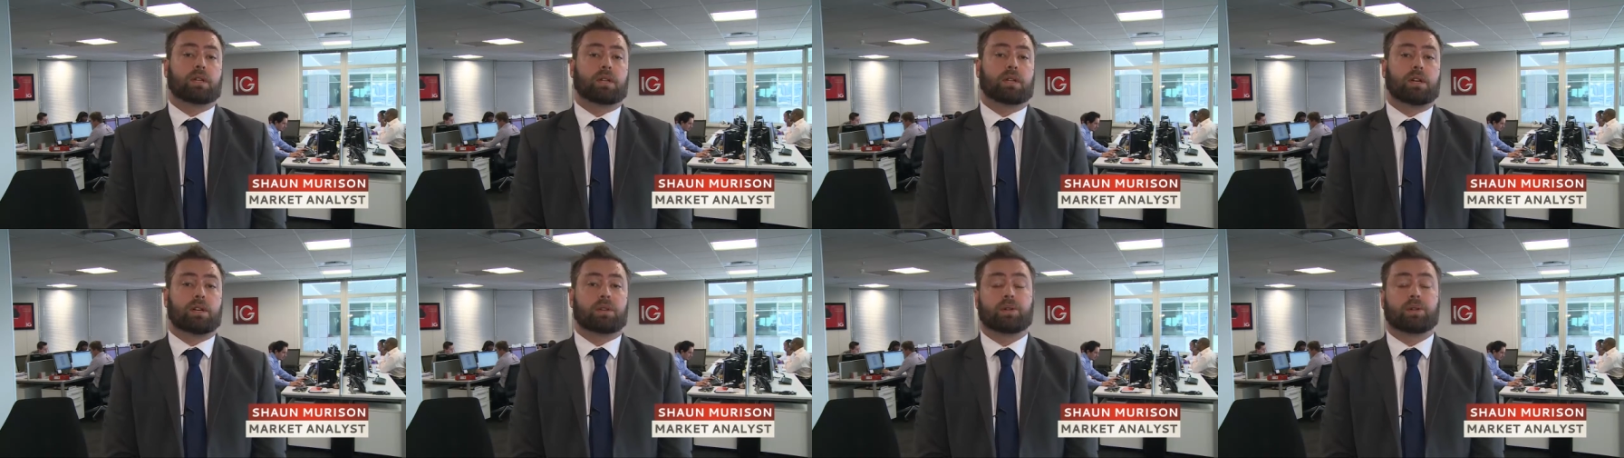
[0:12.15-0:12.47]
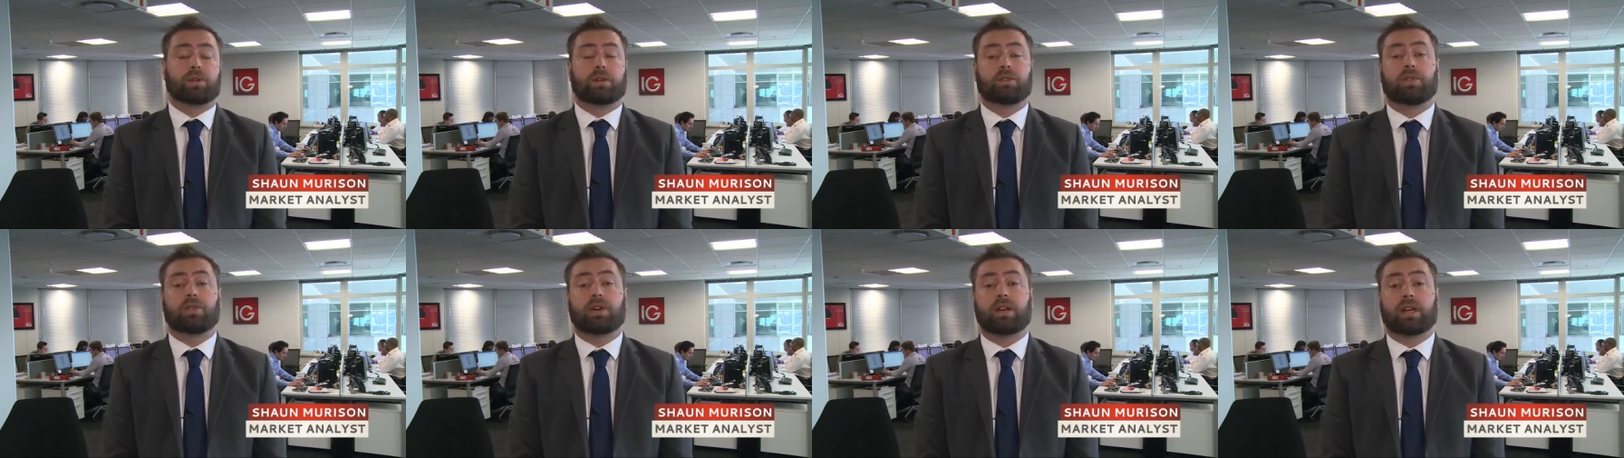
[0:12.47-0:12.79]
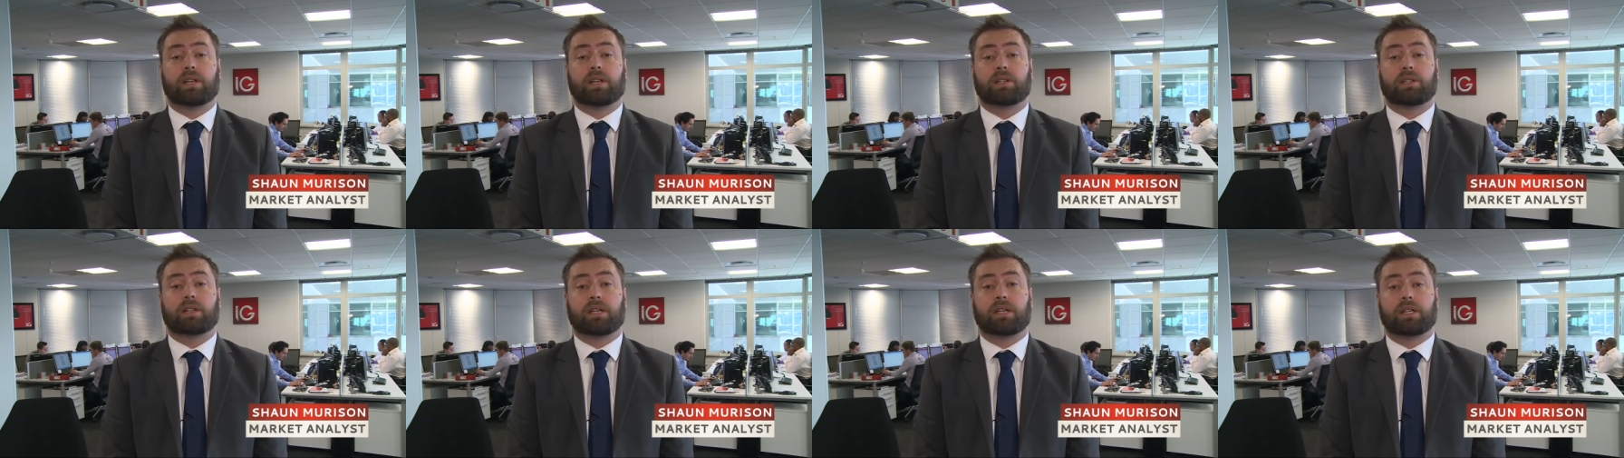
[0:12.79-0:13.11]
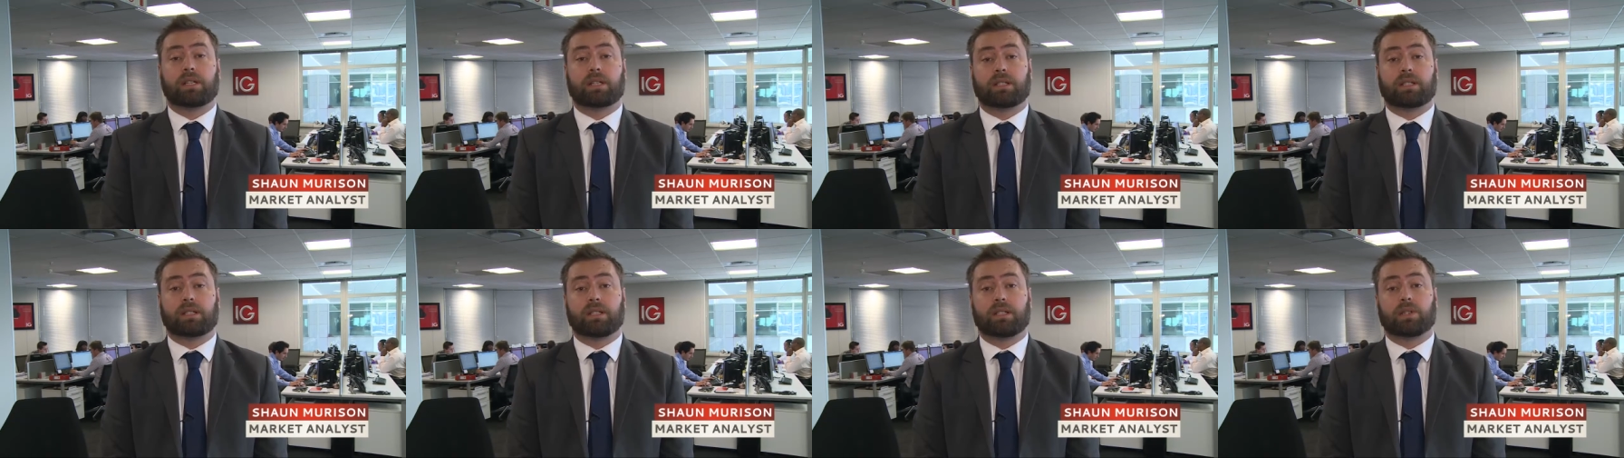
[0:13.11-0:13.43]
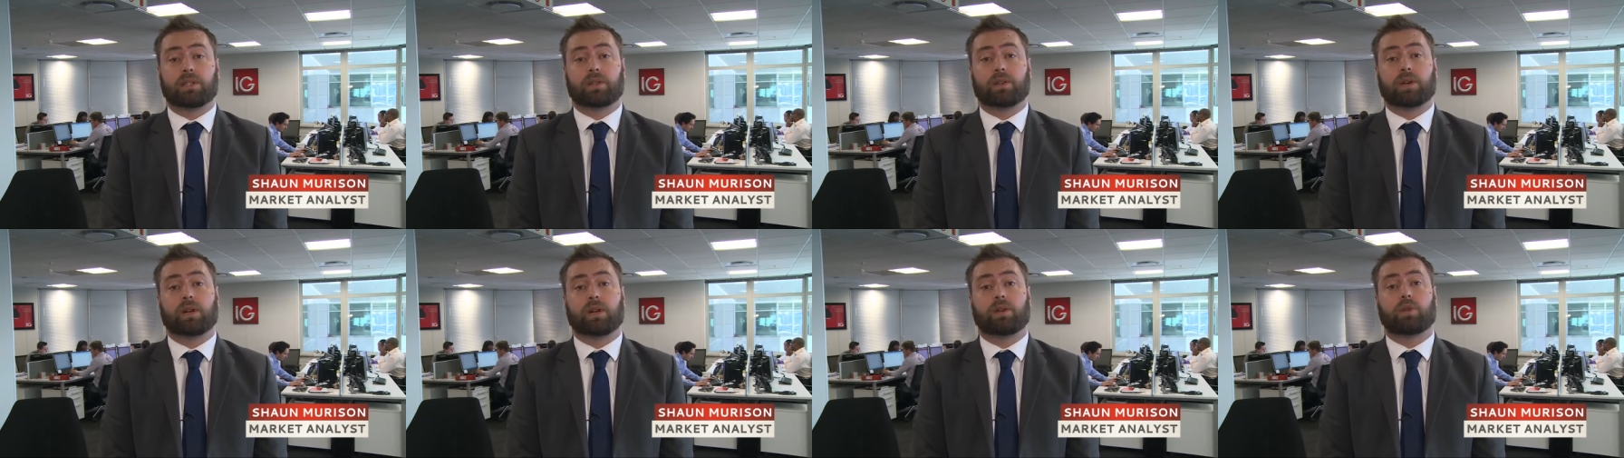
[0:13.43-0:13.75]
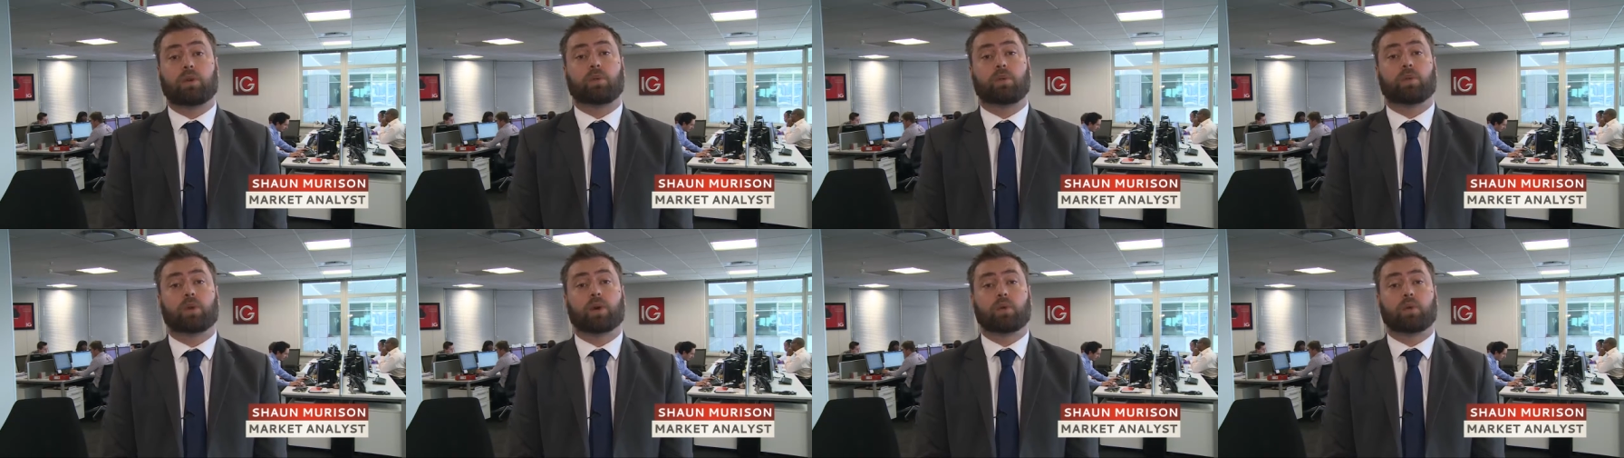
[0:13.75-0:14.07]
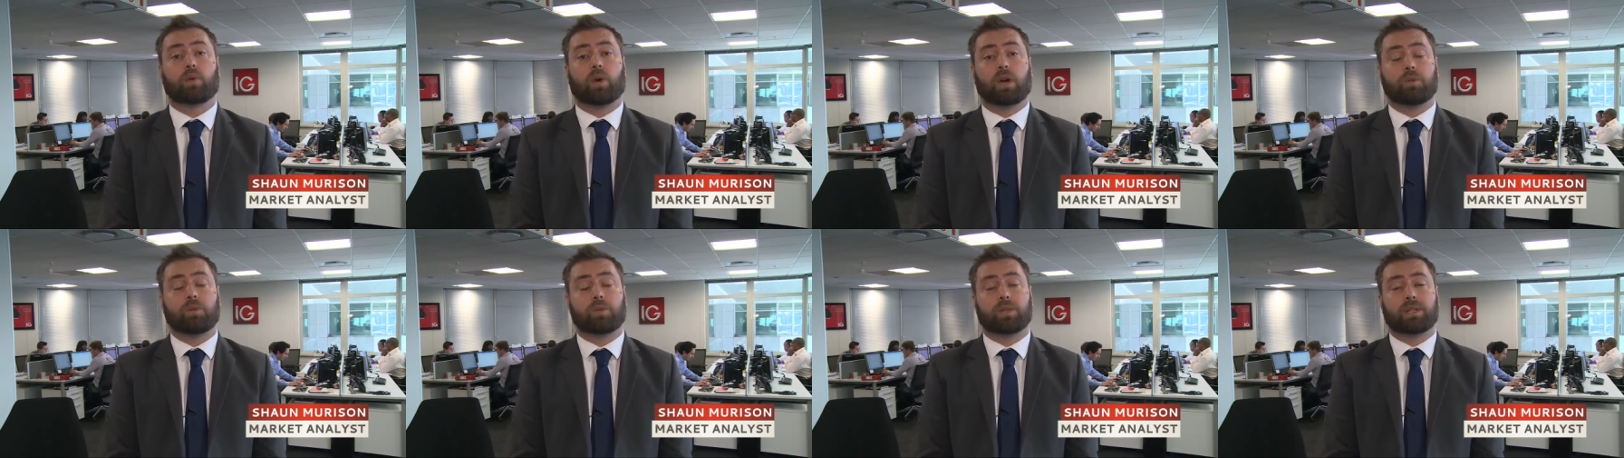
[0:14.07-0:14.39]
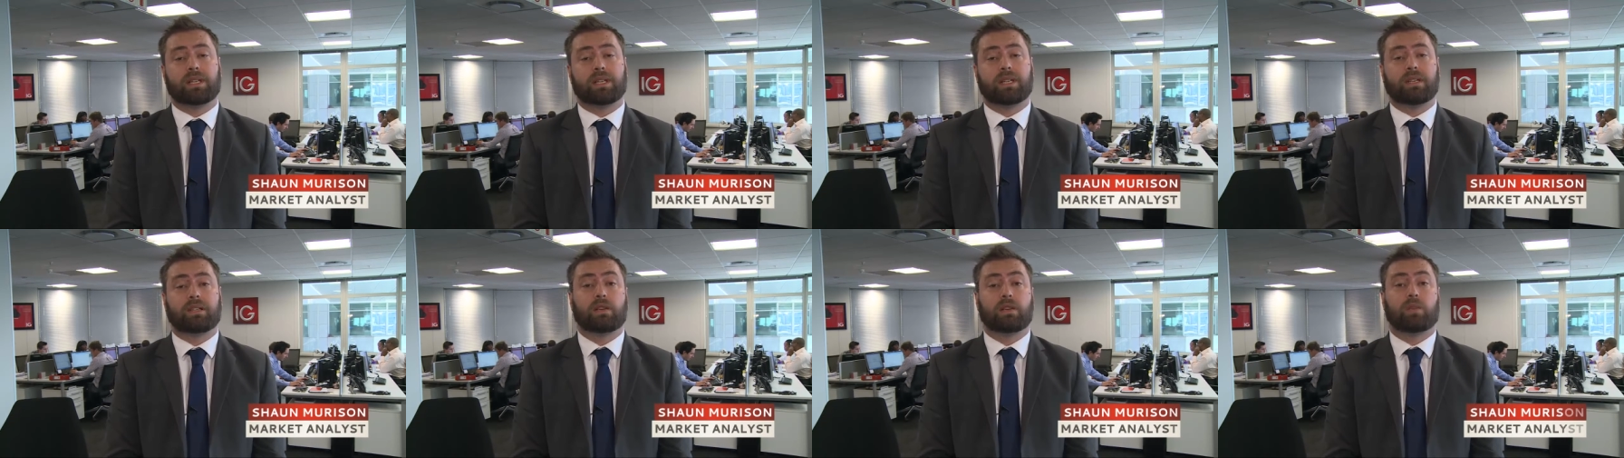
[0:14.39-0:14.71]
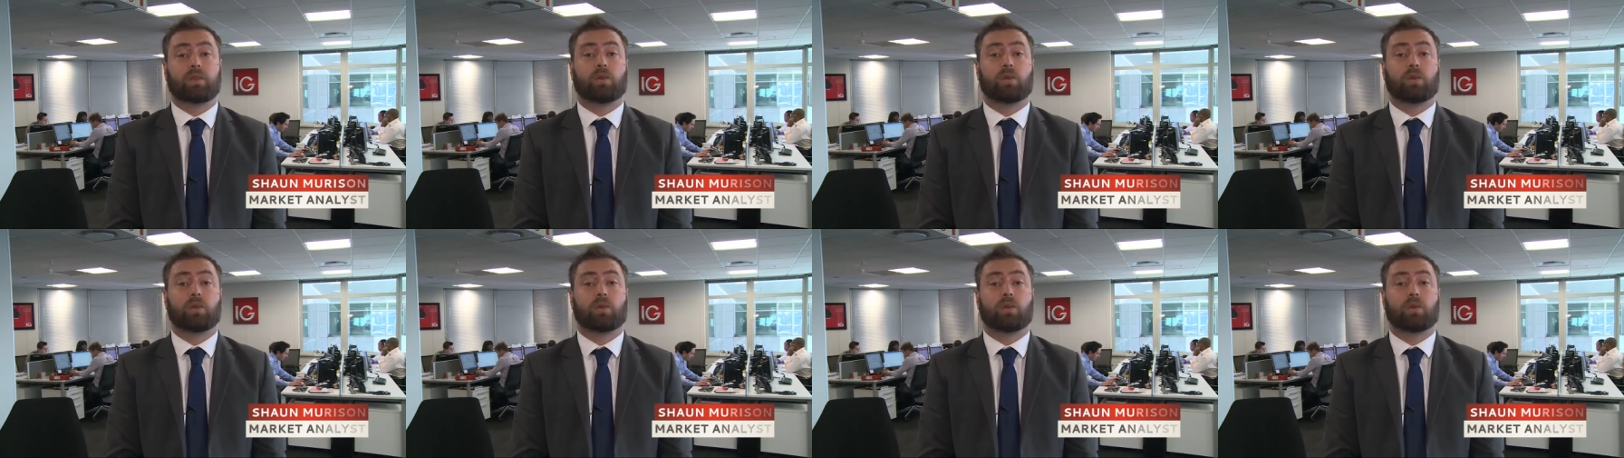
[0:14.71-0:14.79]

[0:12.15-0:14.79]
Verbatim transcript: the industrial and financial indices trade 0.1%